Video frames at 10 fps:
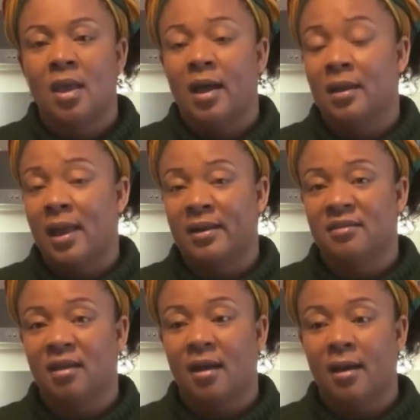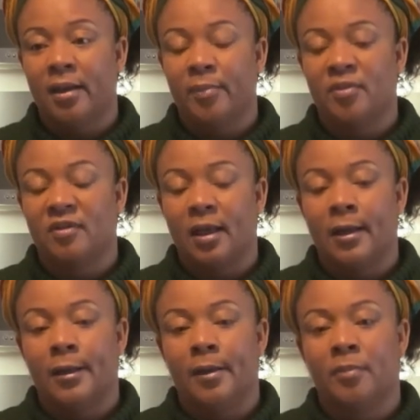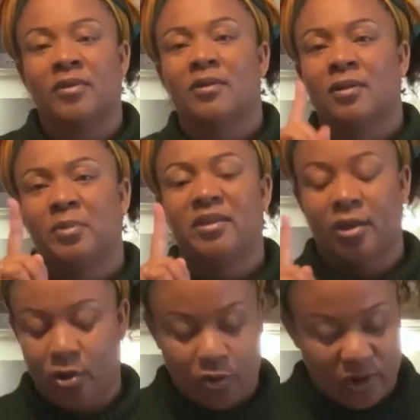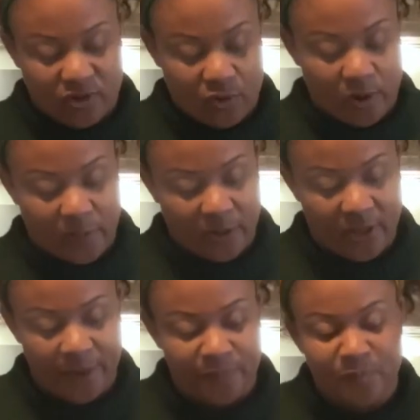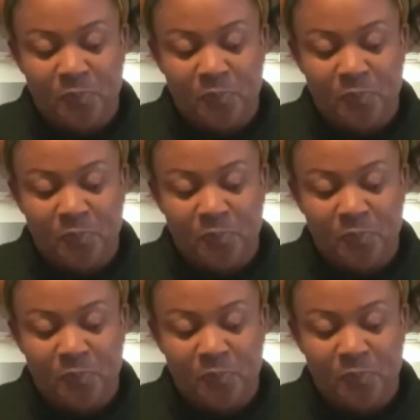a lot of times, let me tell you a quick story about that.